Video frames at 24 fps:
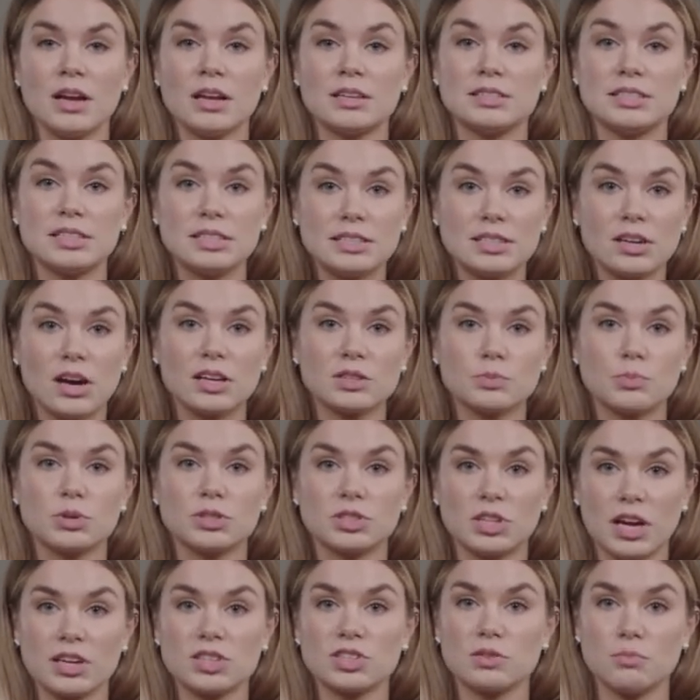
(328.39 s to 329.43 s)
DDoS
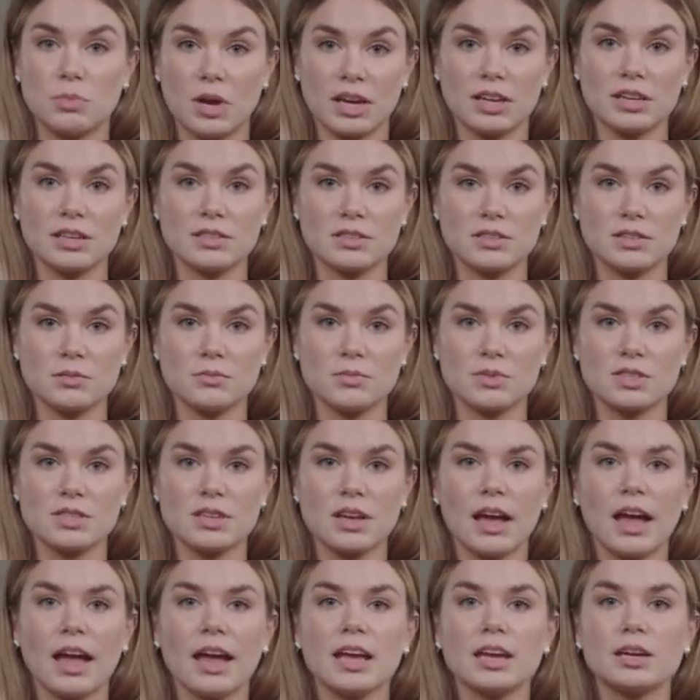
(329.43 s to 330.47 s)
protection mechanisms,
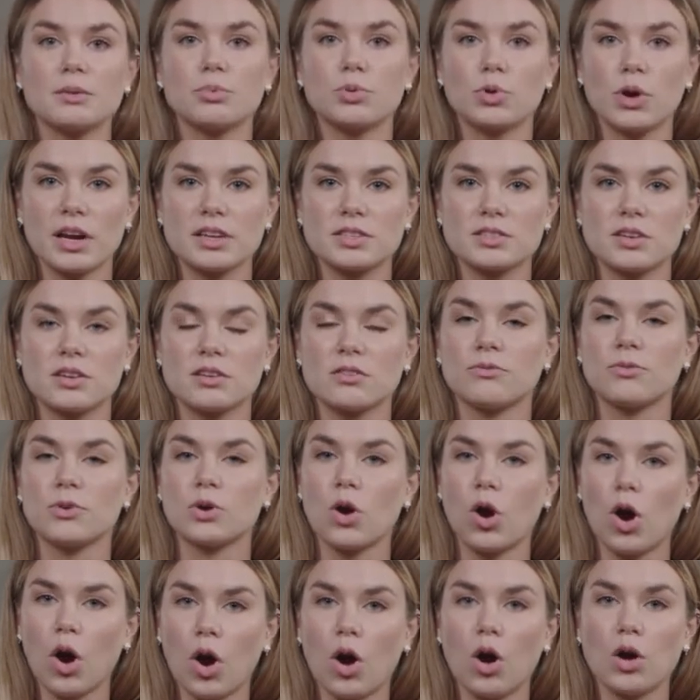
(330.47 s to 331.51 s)
and pricing
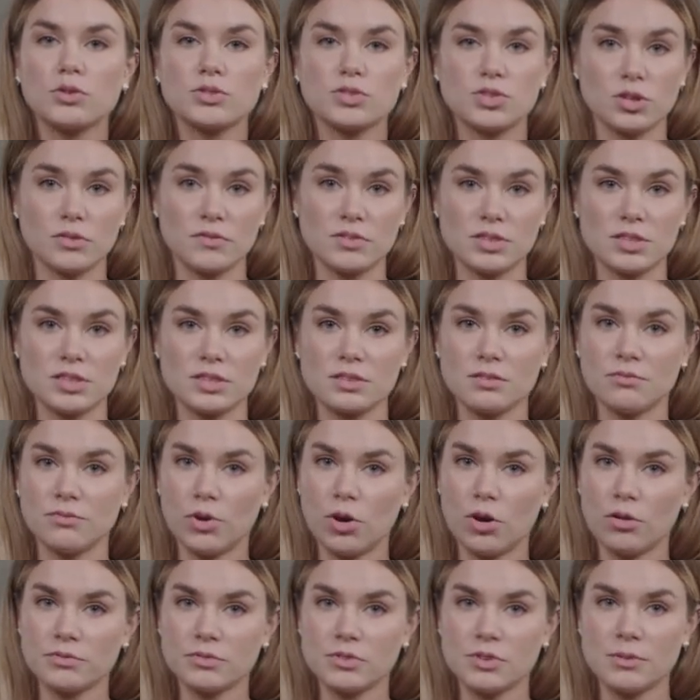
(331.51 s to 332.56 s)
for all services
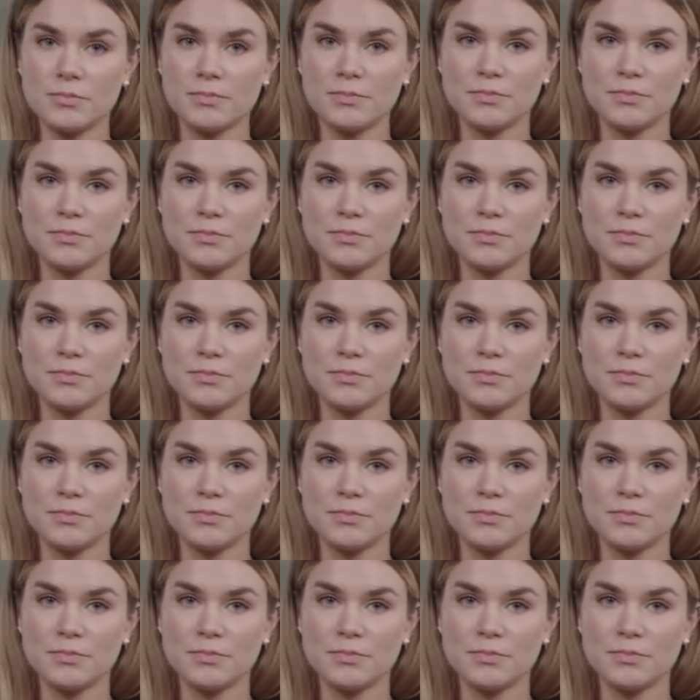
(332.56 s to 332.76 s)
involved.